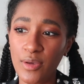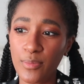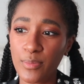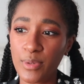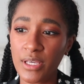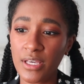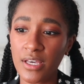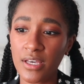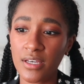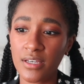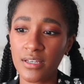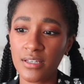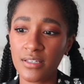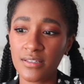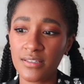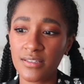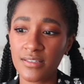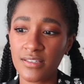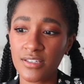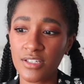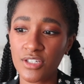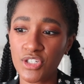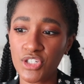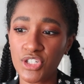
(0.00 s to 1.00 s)

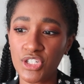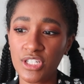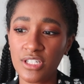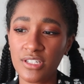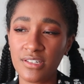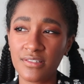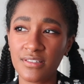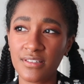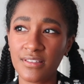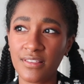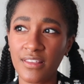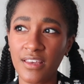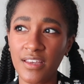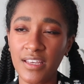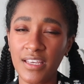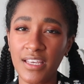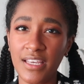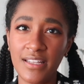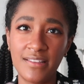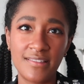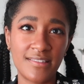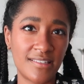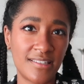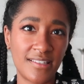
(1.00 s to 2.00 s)
because she doesn't
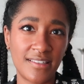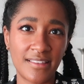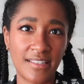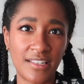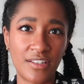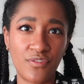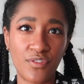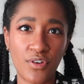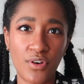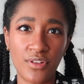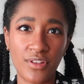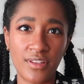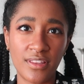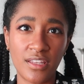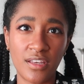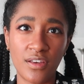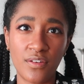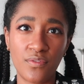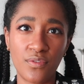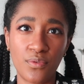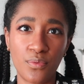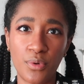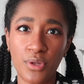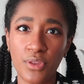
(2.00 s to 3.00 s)
like instantly fall in
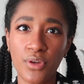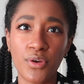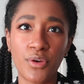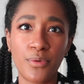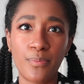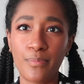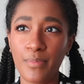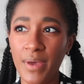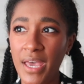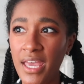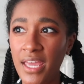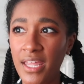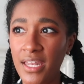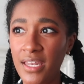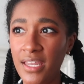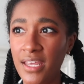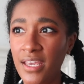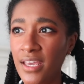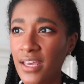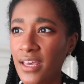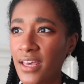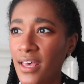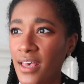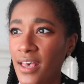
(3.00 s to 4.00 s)
love with her men.